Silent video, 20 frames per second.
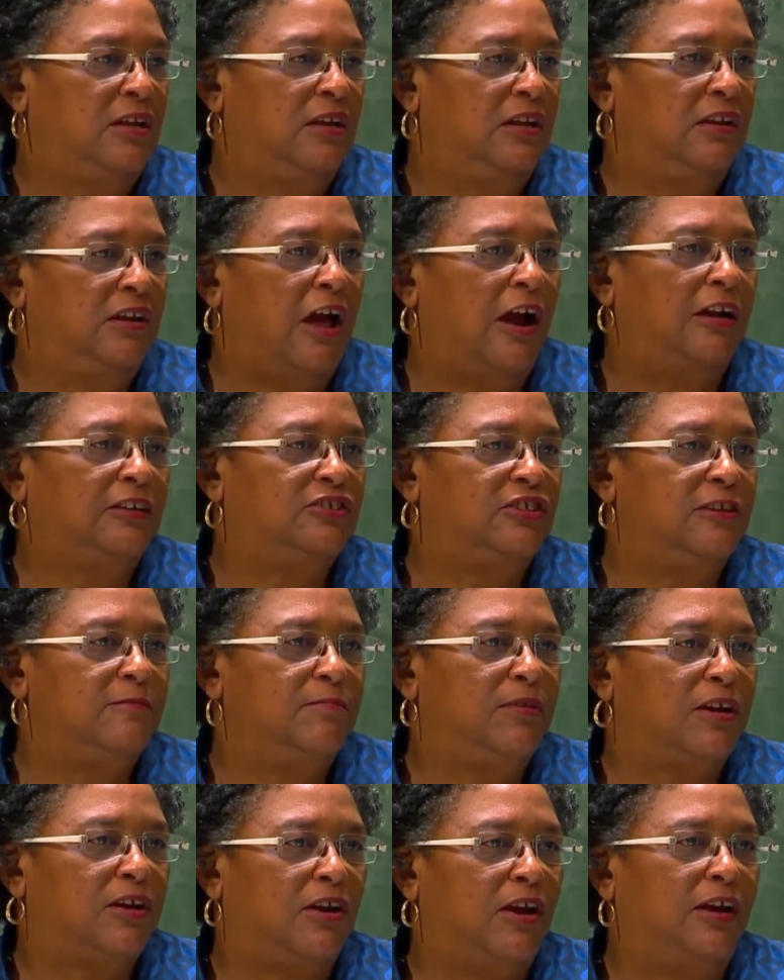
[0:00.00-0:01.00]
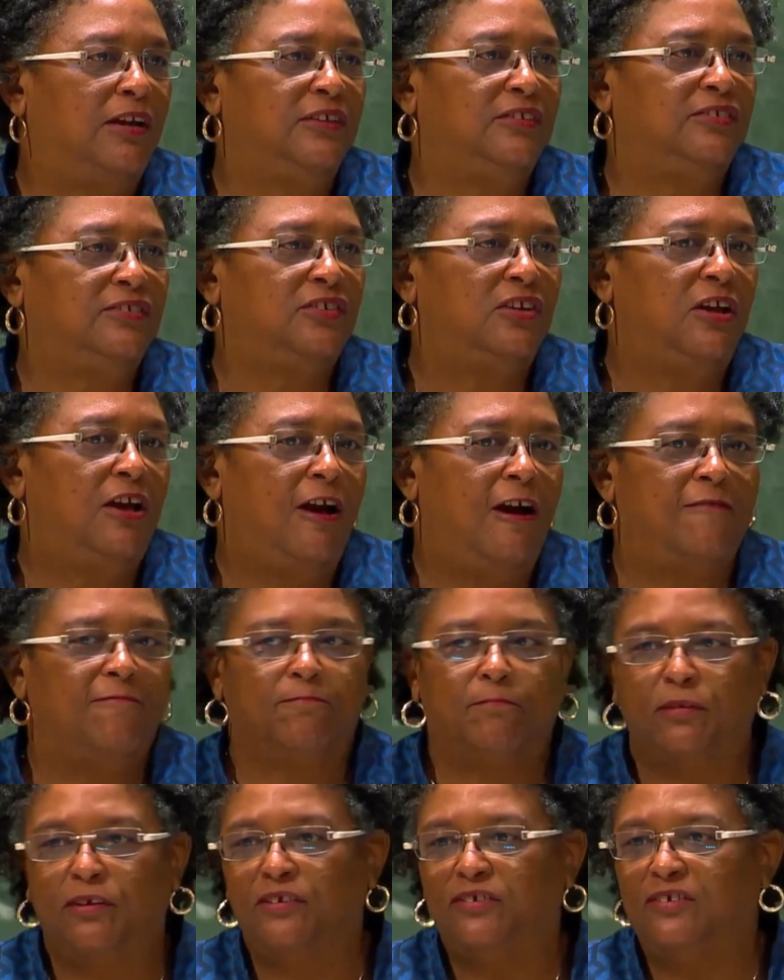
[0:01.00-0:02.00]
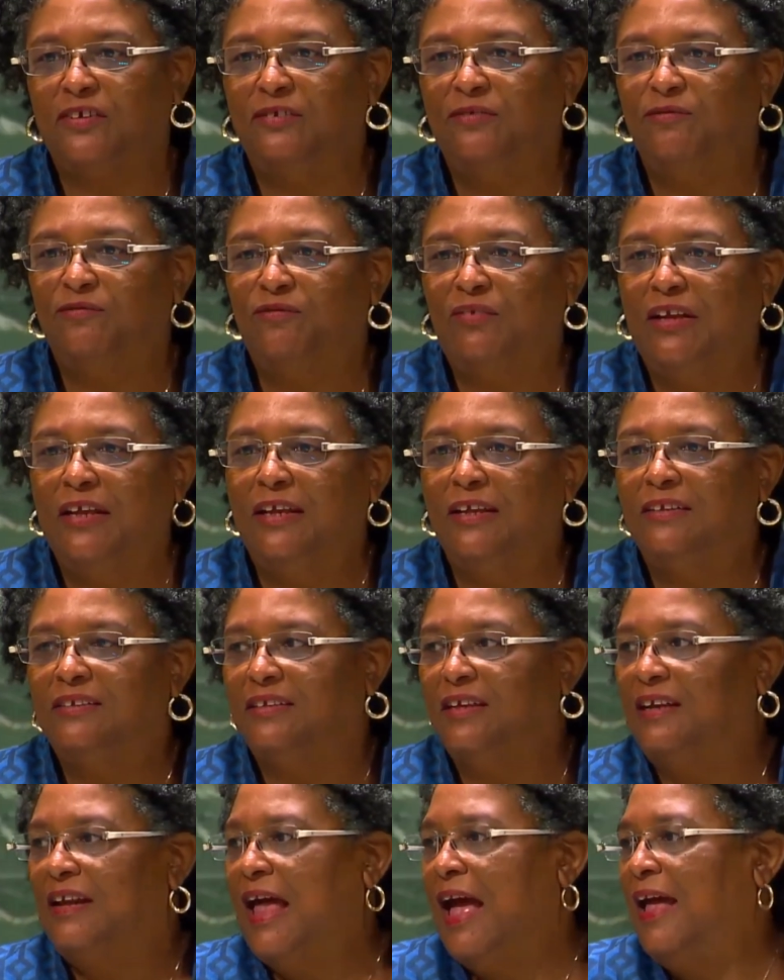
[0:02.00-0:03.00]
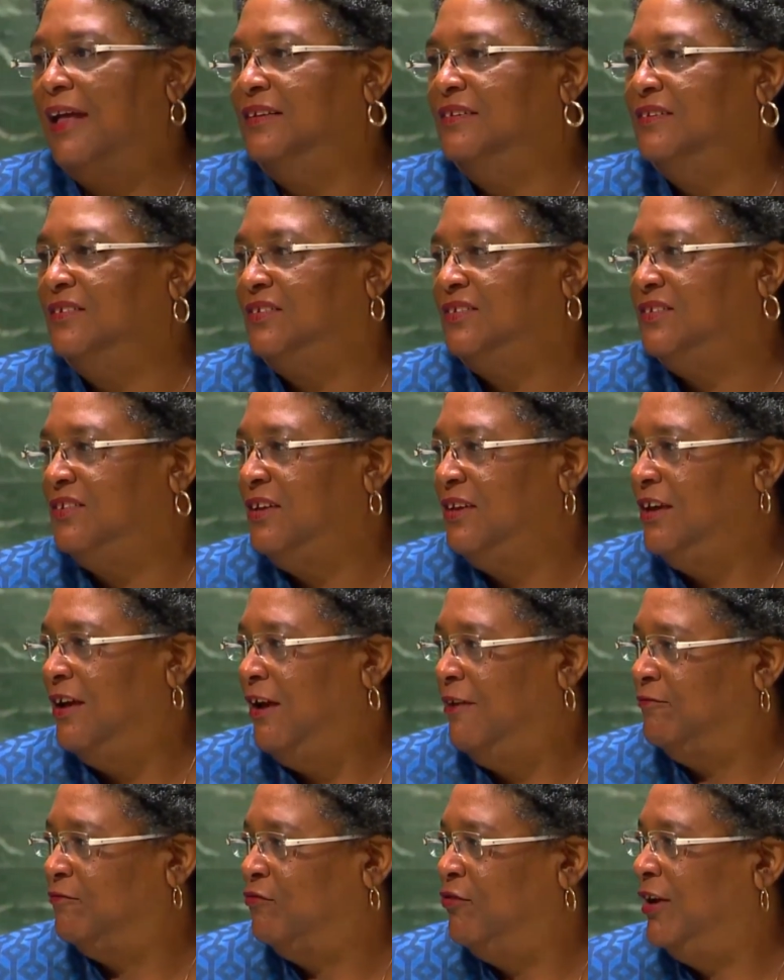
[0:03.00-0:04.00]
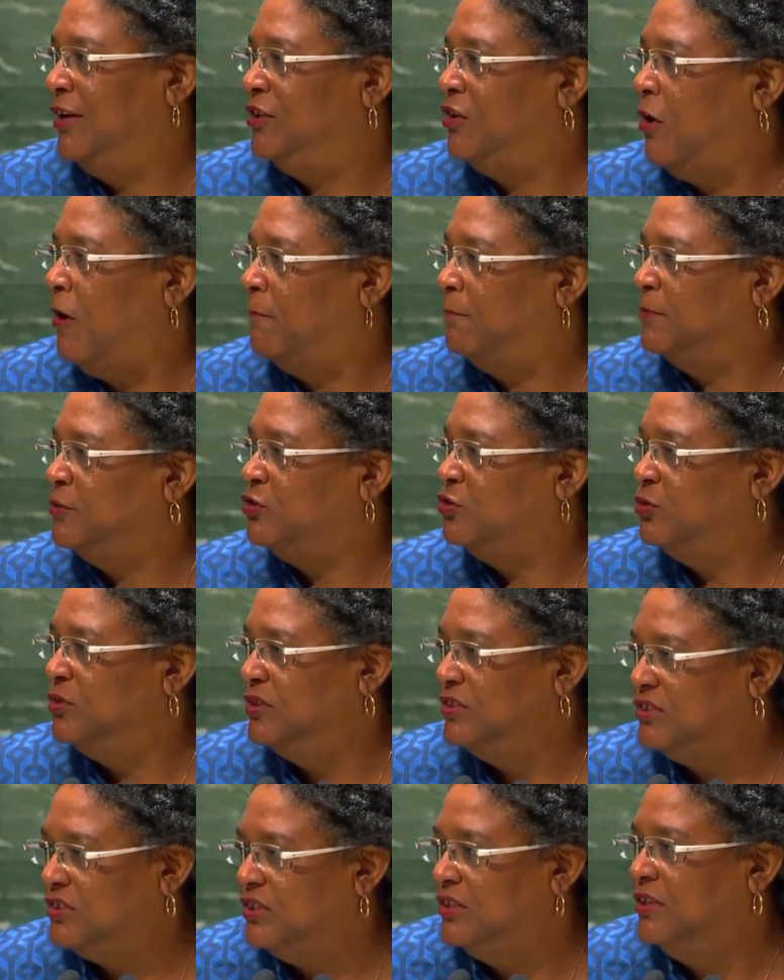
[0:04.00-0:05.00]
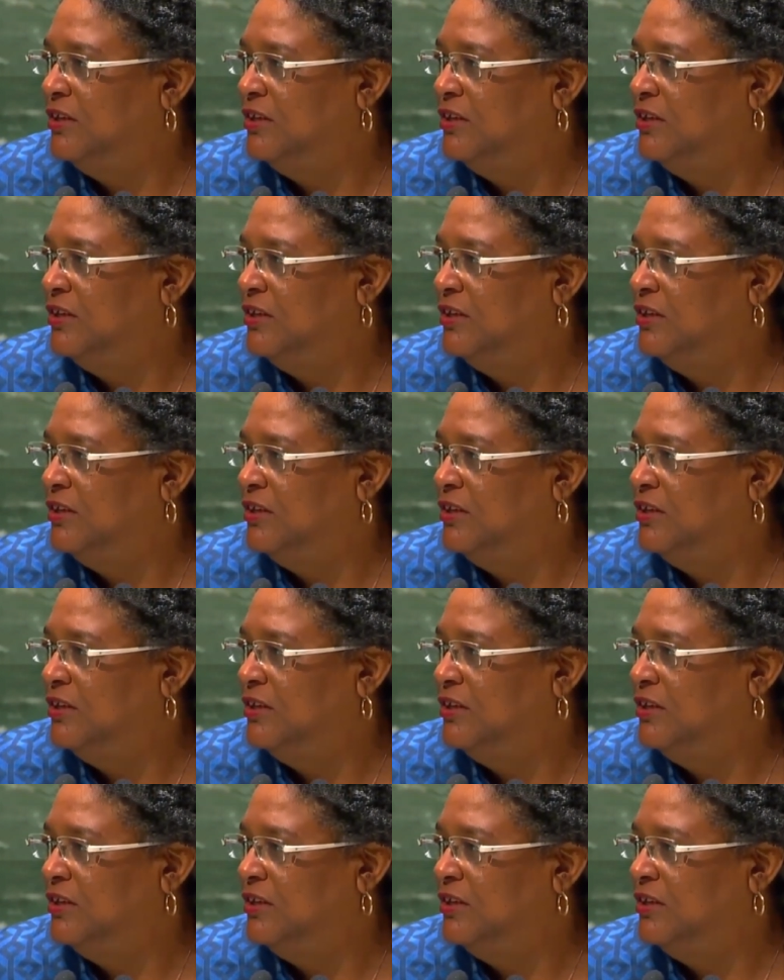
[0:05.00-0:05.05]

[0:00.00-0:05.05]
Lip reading: largely because of persons fleeing to lands of greater opportunity